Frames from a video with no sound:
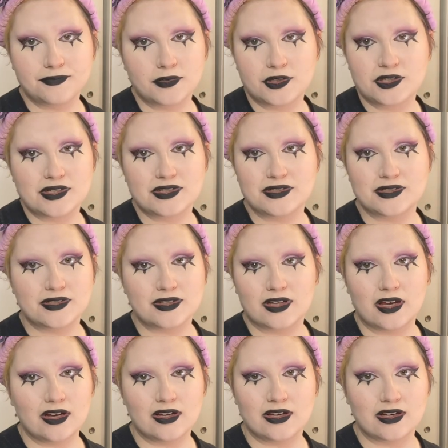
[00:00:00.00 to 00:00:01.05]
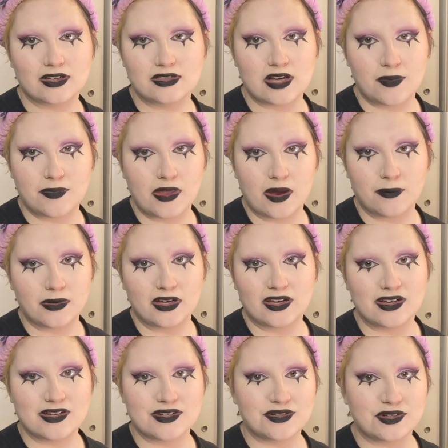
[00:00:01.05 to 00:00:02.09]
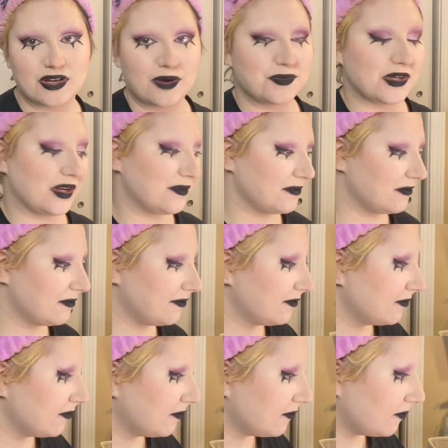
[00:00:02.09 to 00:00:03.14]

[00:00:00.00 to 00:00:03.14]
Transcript: we're just gonna accept that because I'm done.